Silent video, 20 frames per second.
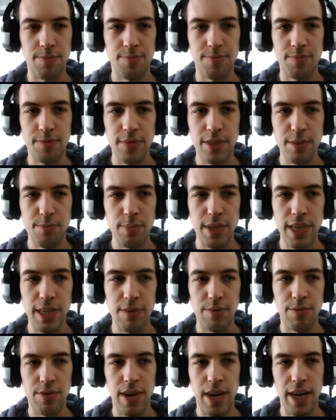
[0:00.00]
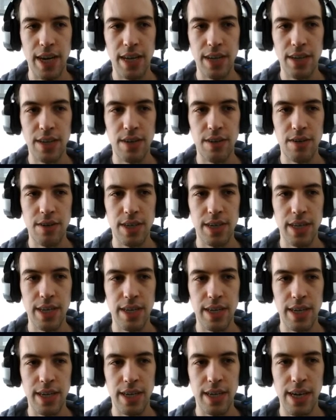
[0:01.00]
speed of writing code and
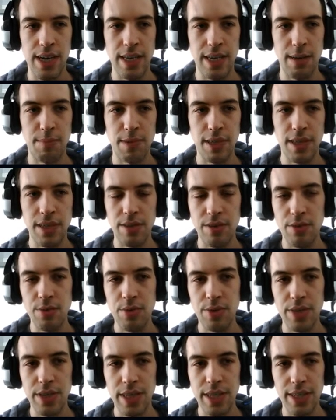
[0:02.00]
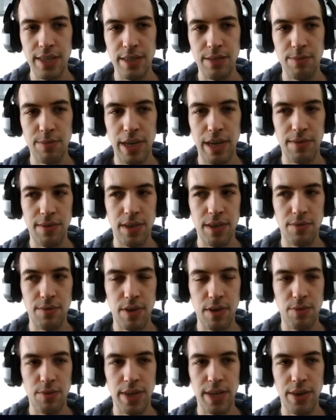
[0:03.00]
adapting new routines to whatever you've
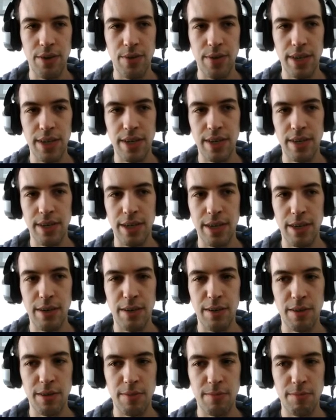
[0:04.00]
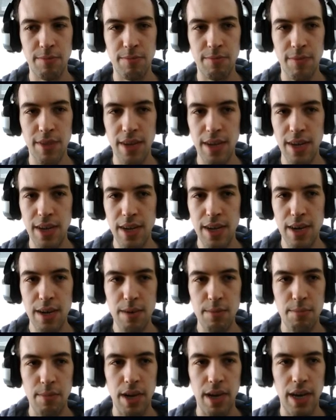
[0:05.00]
already written
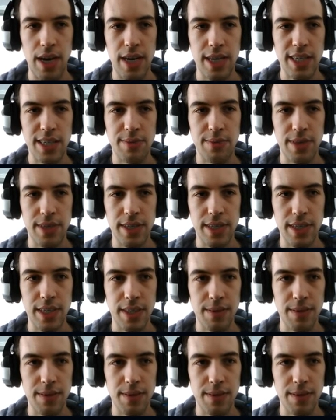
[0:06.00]
by large quantity.